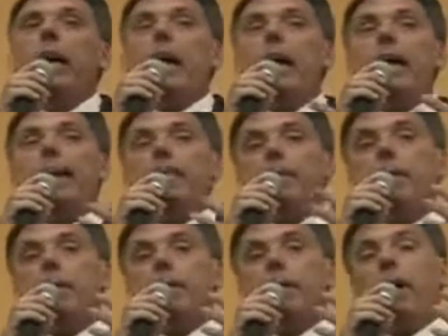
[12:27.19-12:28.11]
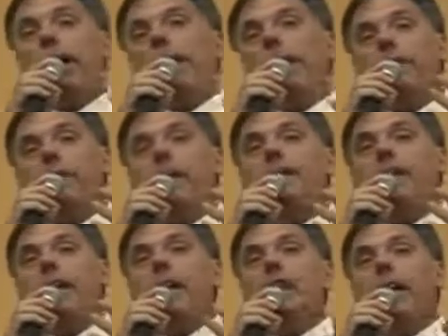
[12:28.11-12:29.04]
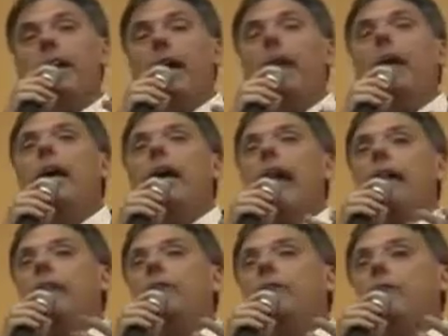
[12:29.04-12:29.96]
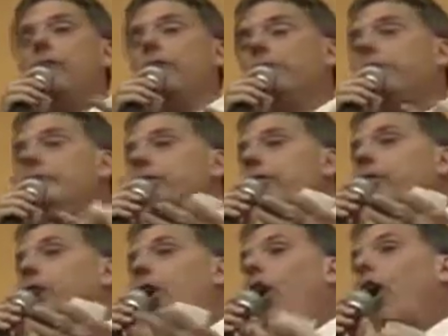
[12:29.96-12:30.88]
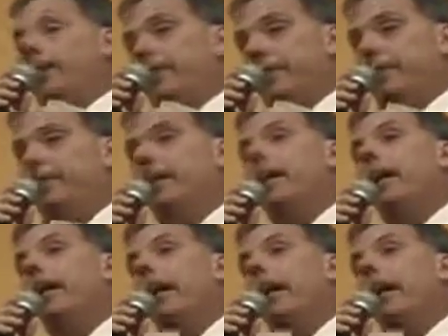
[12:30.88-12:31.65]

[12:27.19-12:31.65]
and to be part of this area at a reduced cost